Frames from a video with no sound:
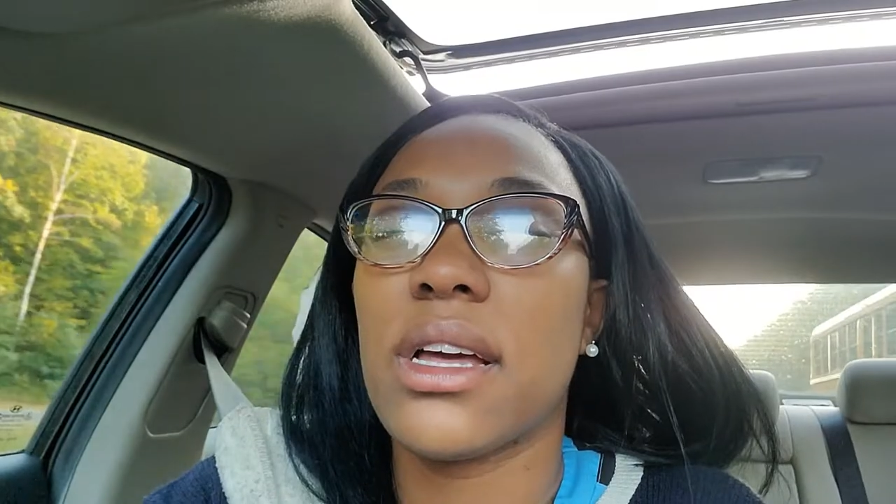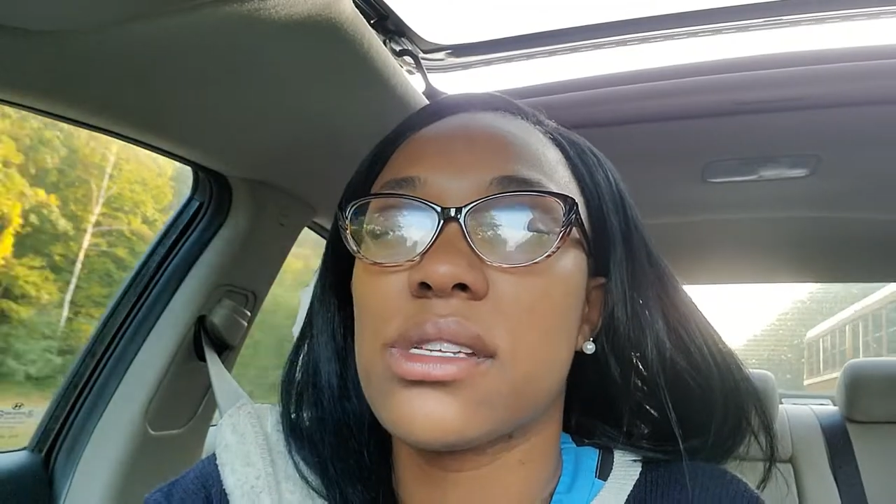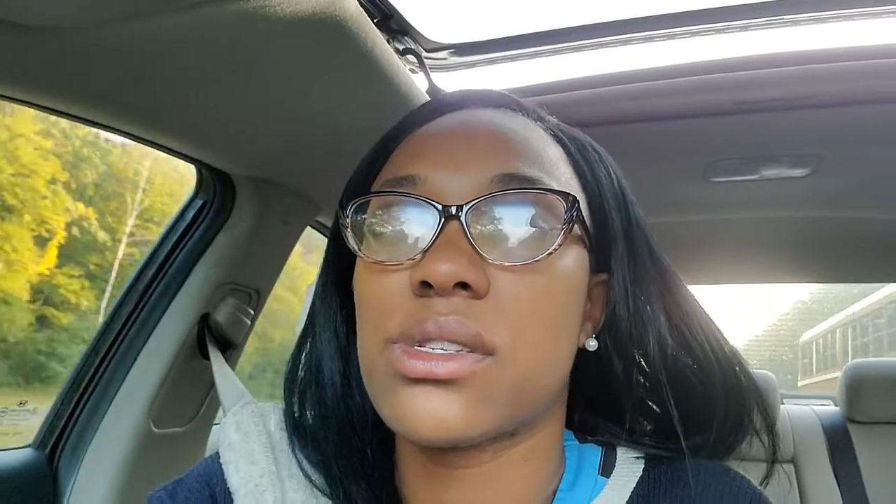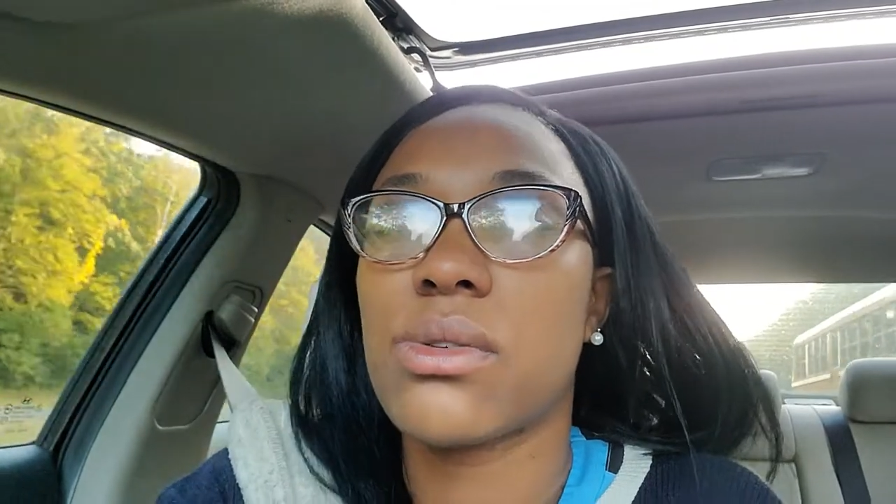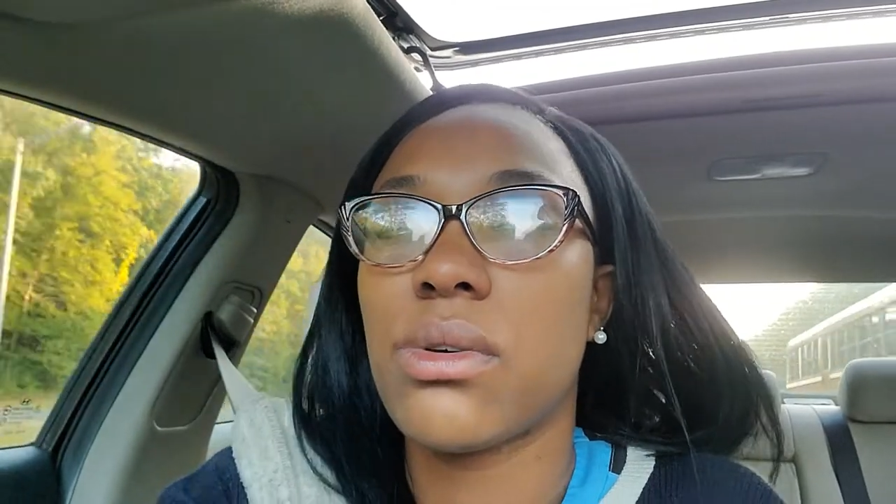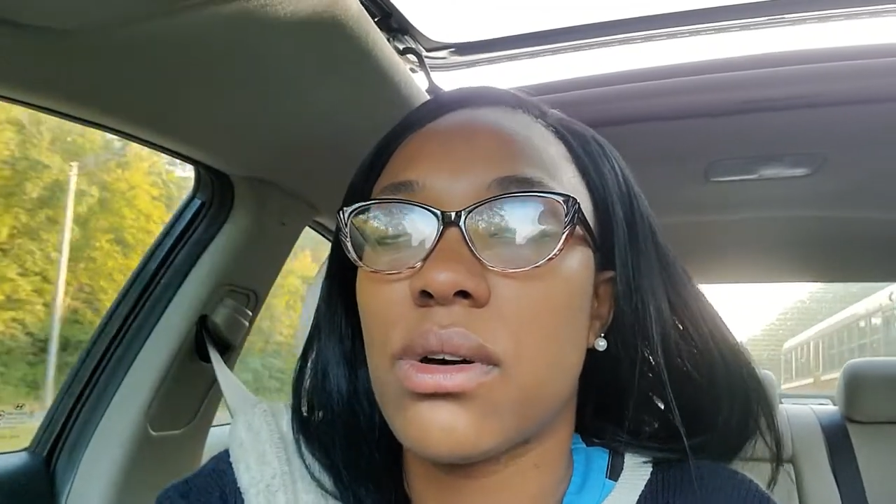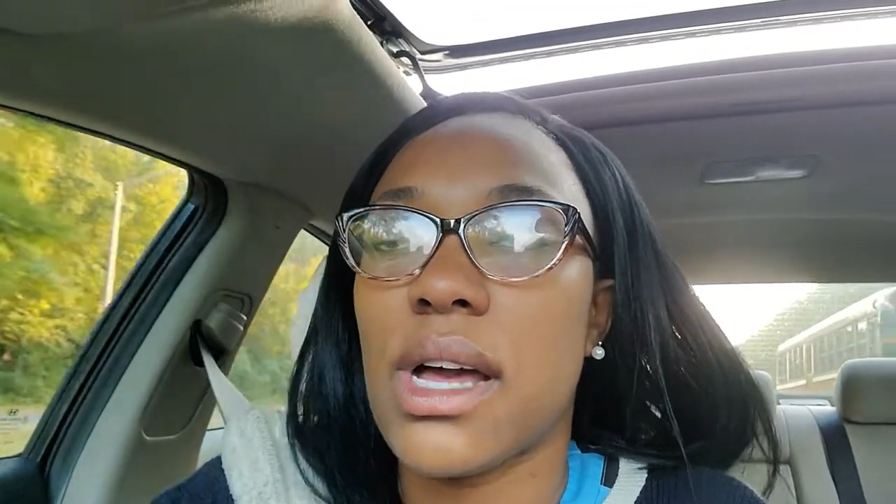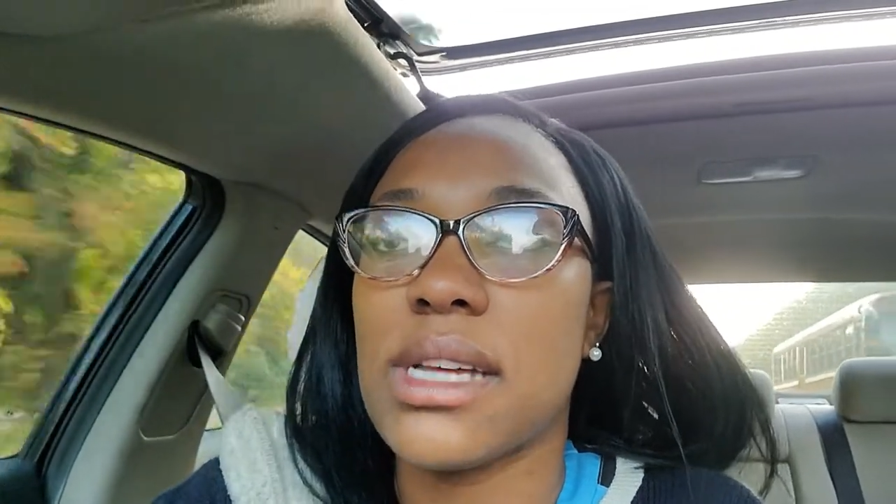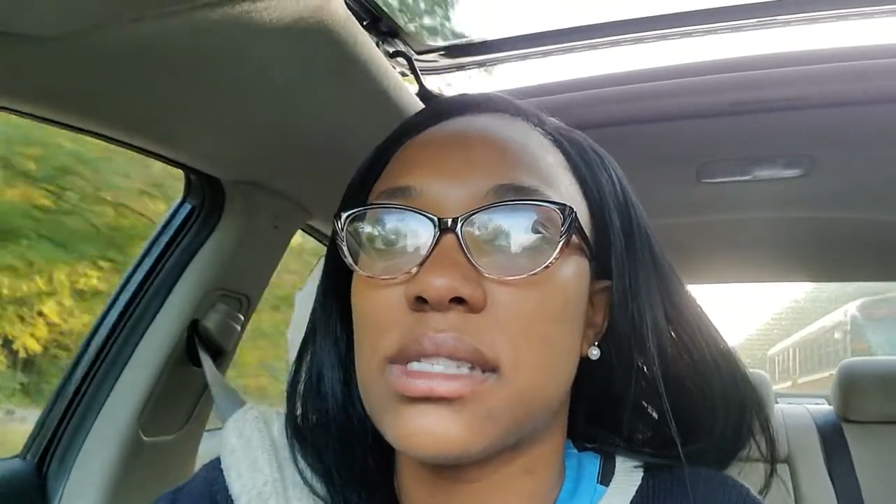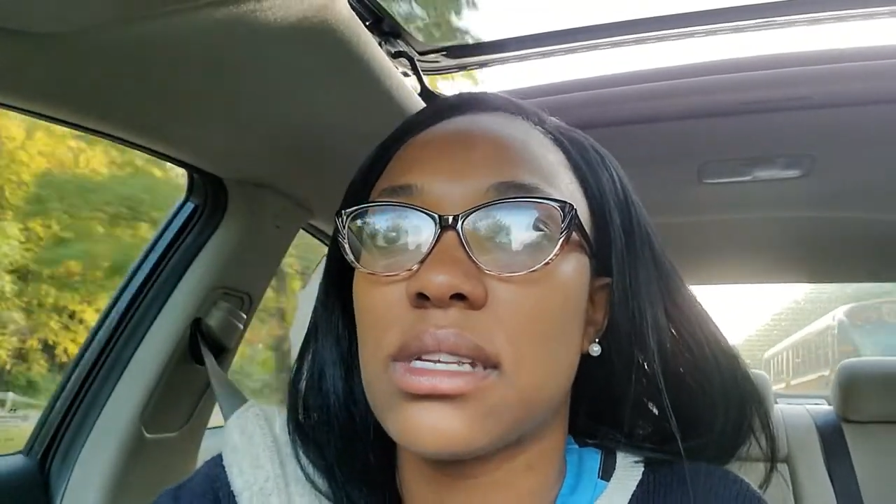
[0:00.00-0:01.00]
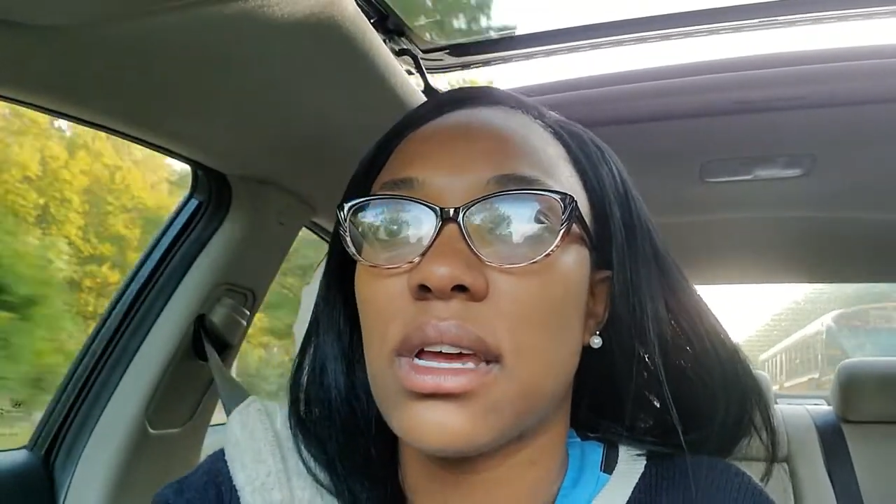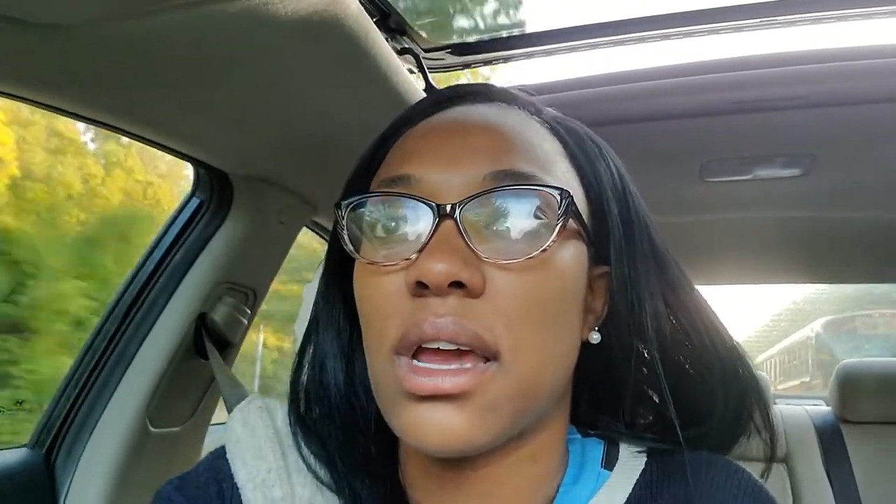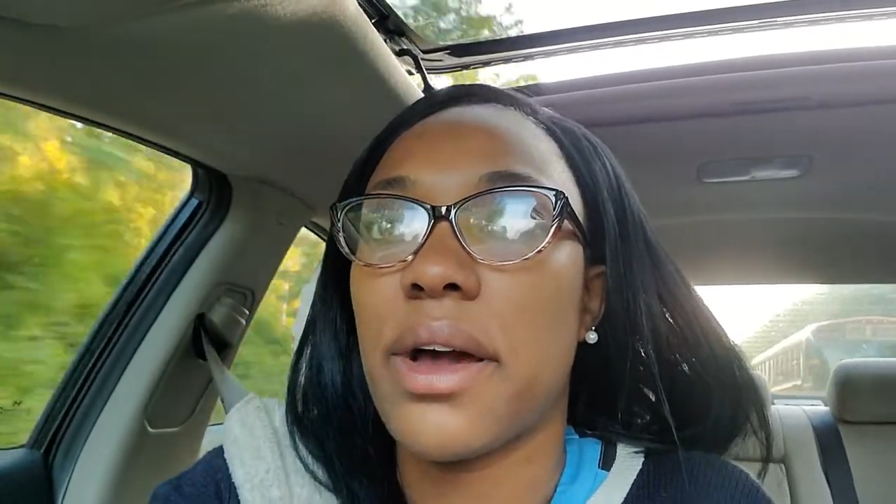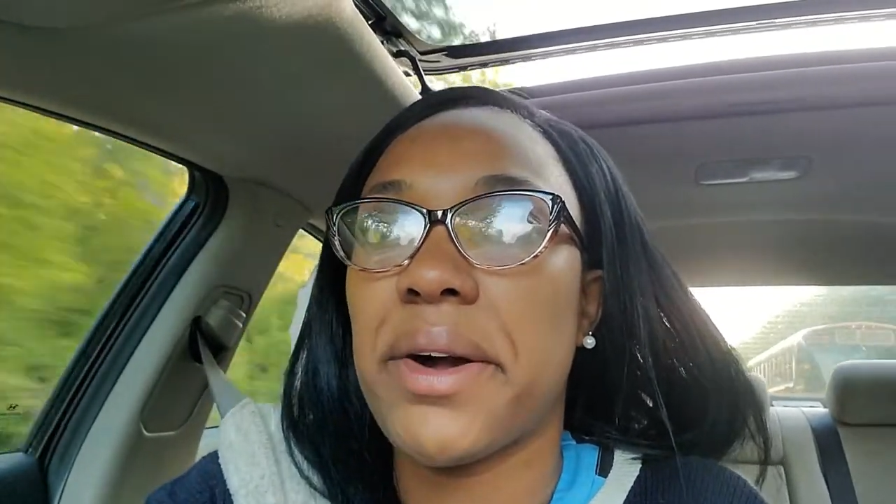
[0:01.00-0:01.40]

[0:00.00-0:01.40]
School has a,